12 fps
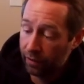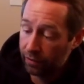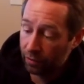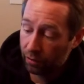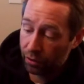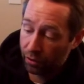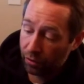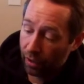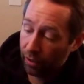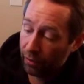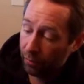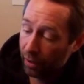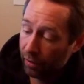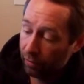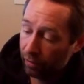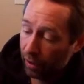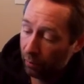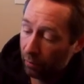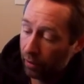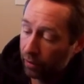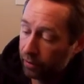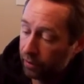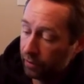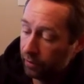So I'll show you how the rainfly
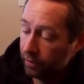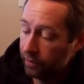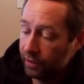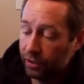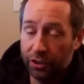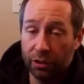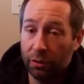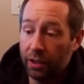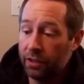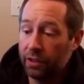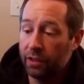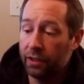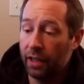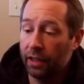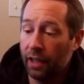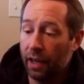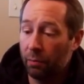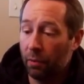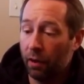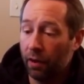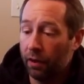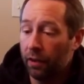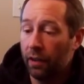works. It's just so easy to take that apart.